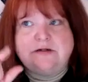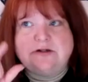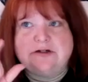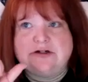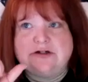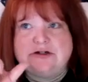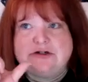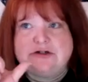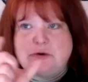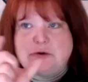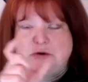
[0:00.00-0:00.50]

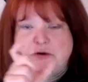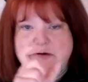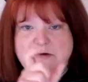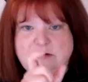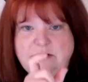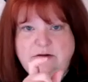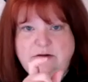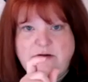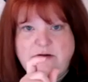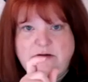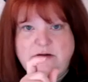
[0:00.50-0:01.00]

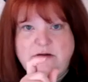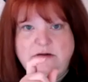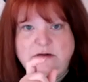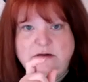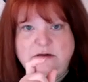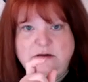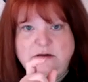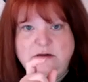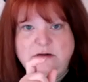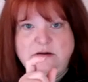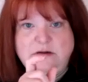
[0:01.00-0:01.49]
shorten,
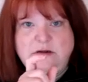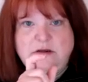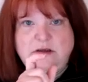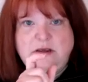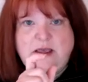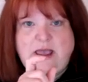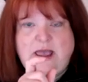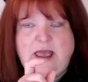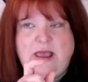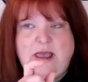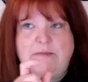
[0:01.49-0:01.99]

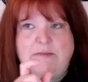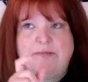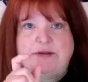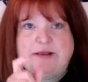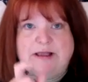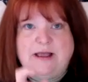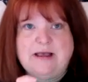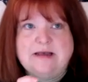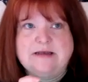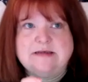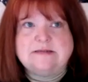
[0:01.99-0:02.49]

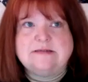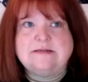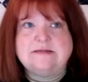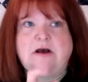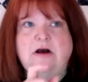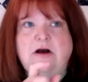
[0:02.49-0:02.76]
plus